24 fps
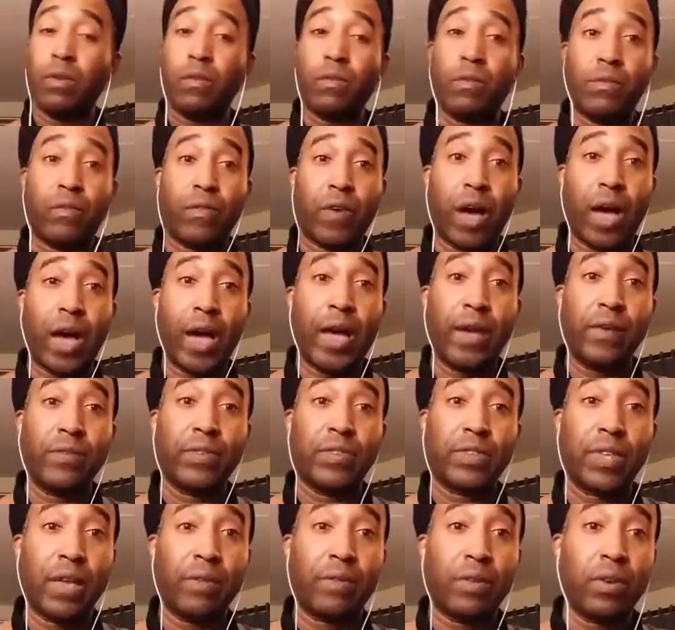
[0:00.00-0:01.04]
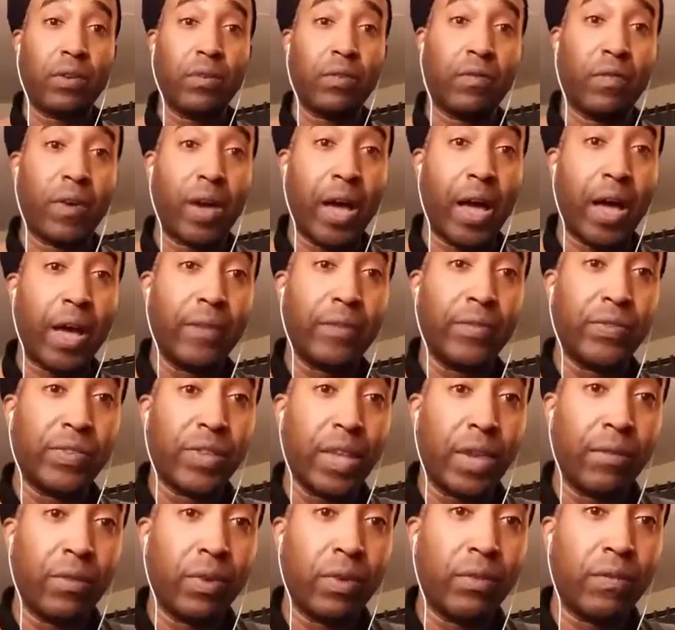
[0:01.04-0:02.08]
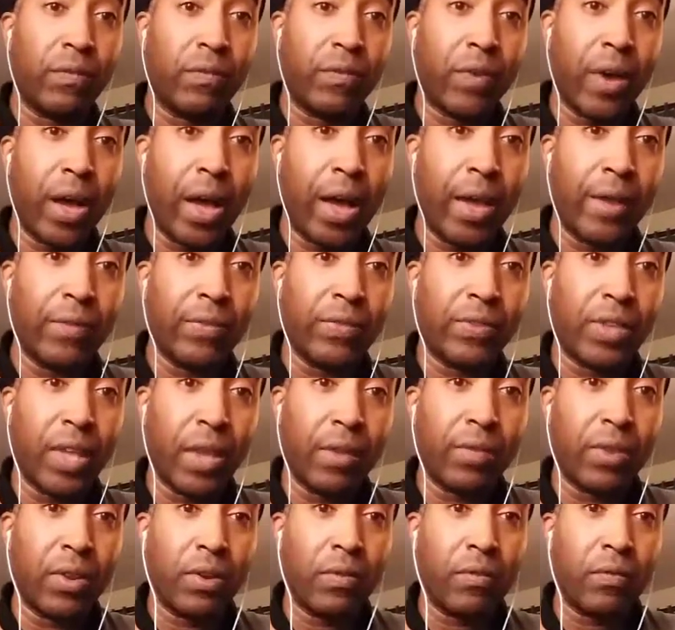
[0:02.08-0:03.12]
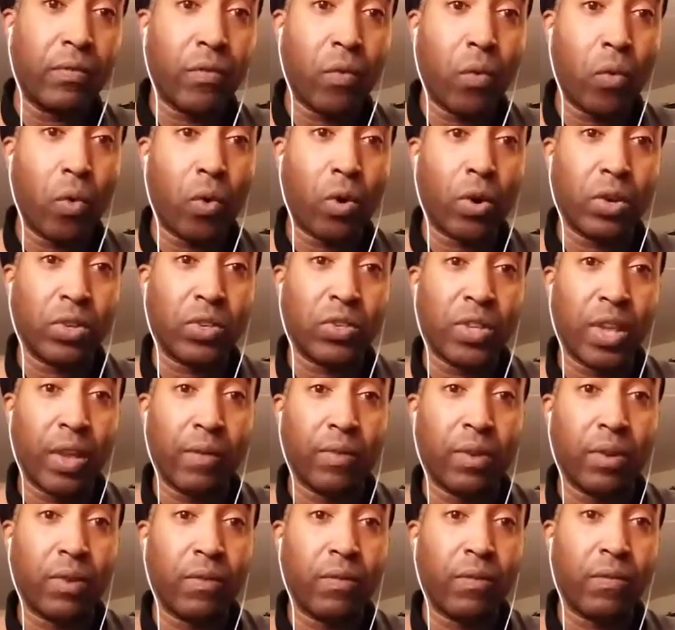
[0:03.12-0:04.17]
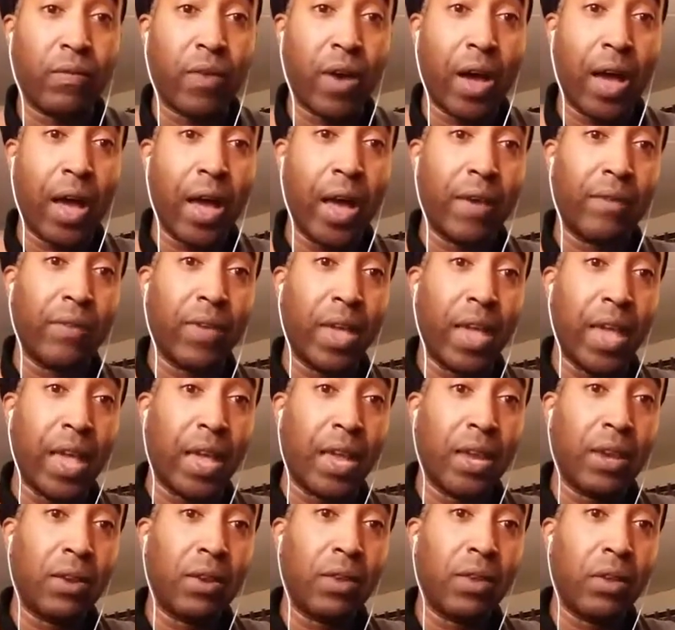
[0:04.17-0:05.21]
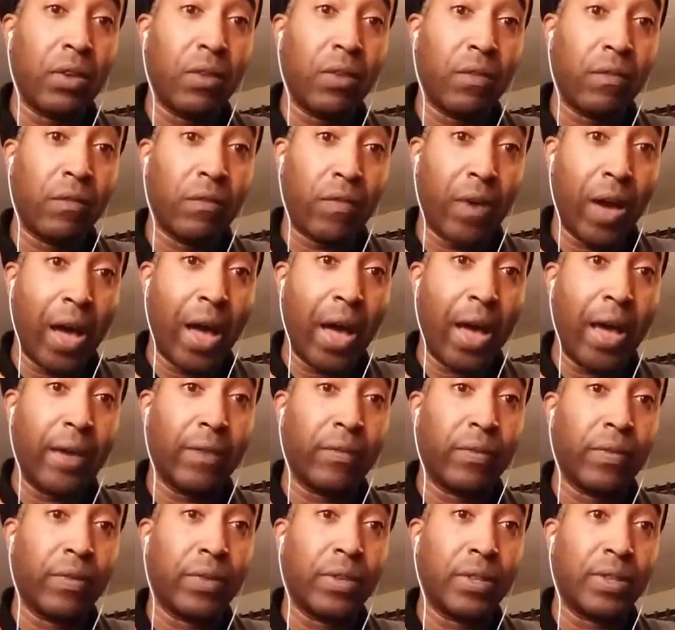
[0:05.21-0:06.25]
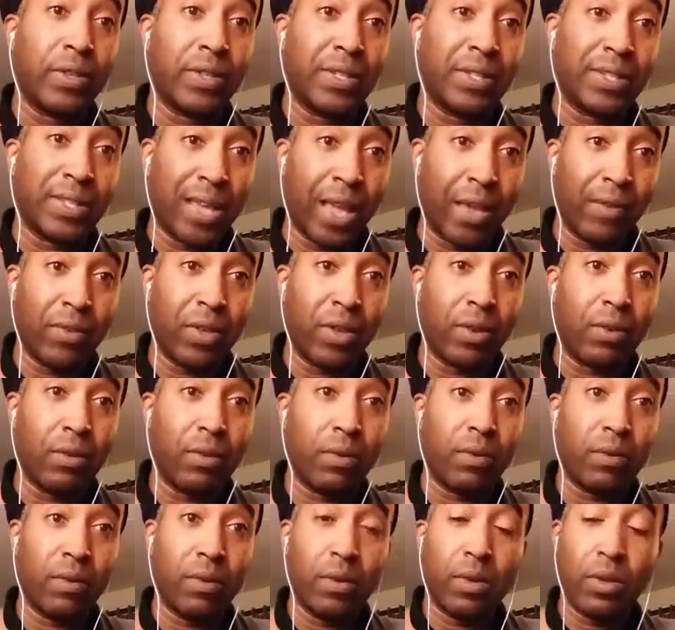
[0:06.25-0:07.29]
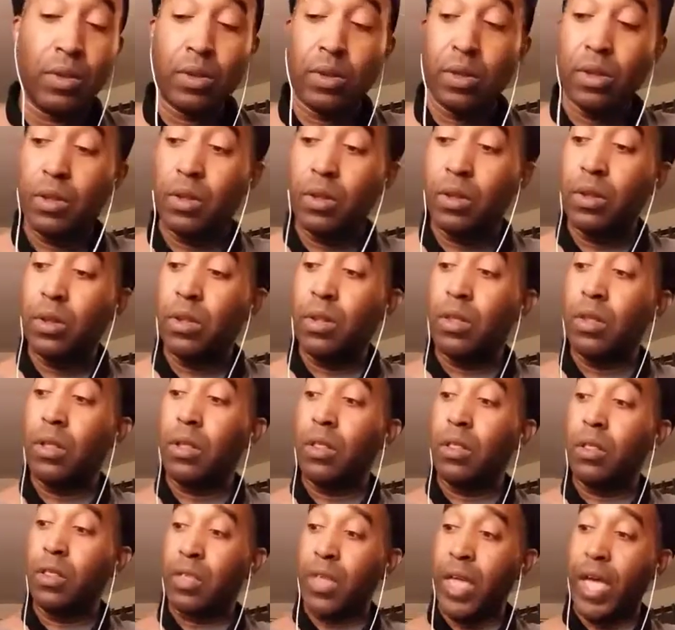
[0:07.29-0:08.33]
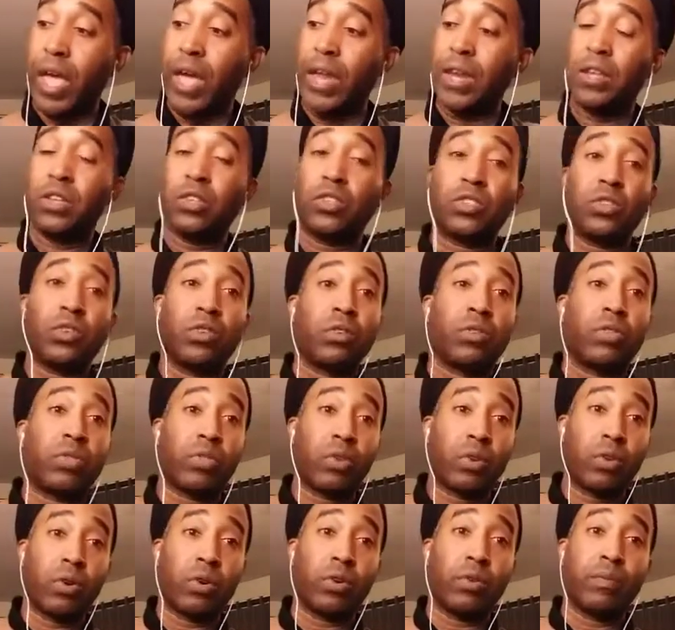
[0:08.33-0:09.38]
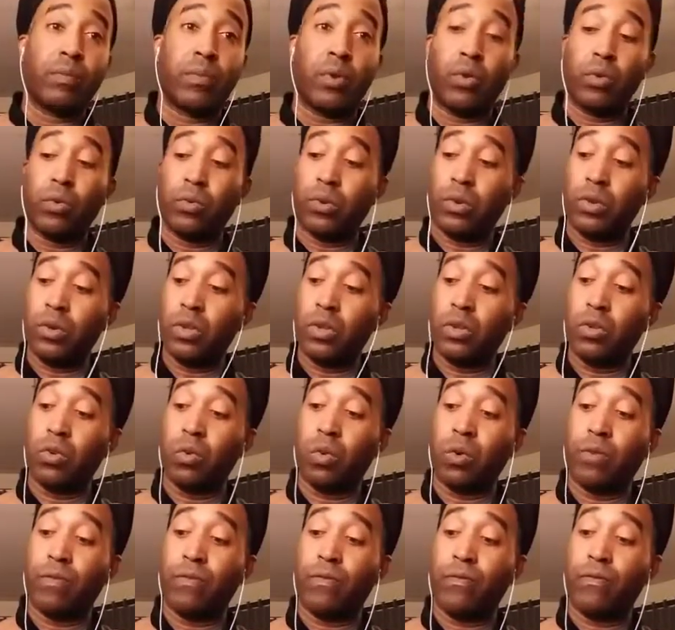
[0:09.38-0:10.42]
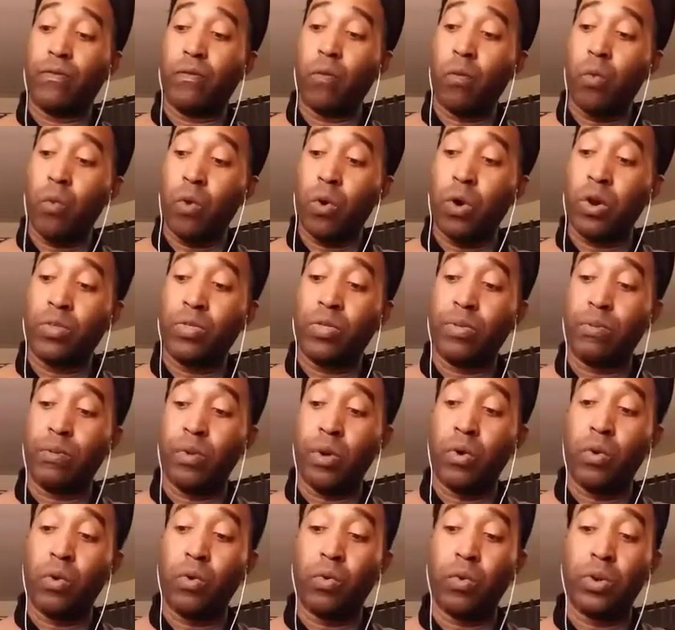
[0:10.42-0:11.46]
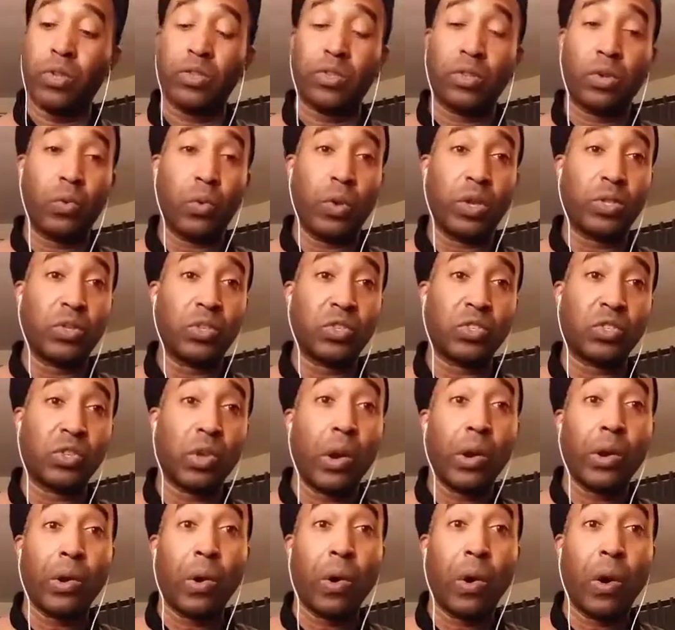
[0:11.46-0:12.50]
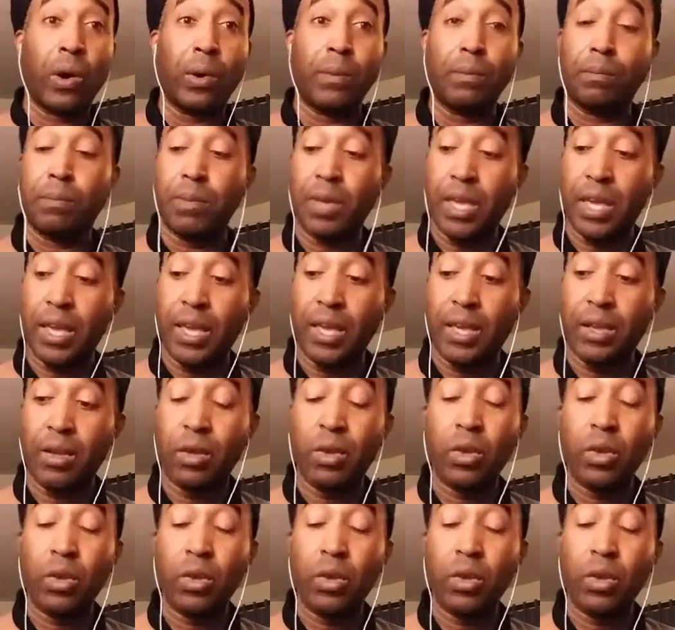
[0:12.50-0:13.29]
5 7 5 7 5 7 4 7 5 8 5 7. That is your third mode. Your fourth mode is going to start on B,